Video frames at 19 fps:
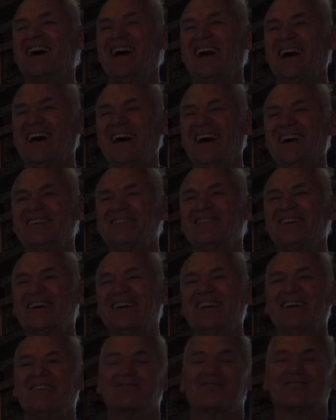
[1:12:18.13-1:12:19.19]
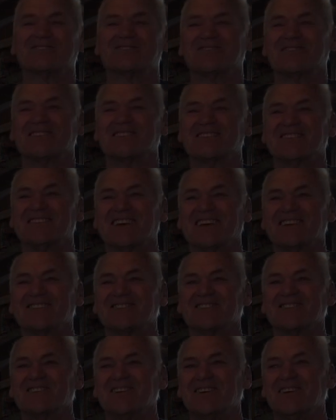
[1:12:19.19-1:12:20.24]
time, and it wasn't really
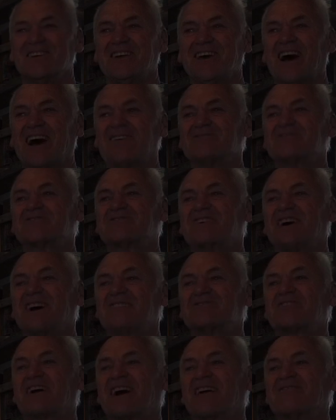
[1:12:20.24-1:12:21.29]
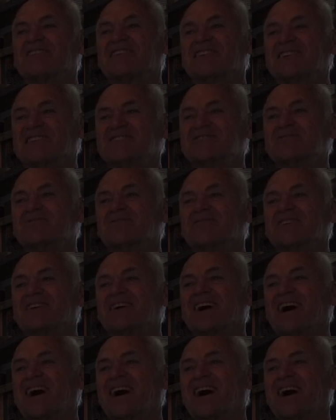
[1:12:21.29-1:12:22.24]
danger. I traveled east with a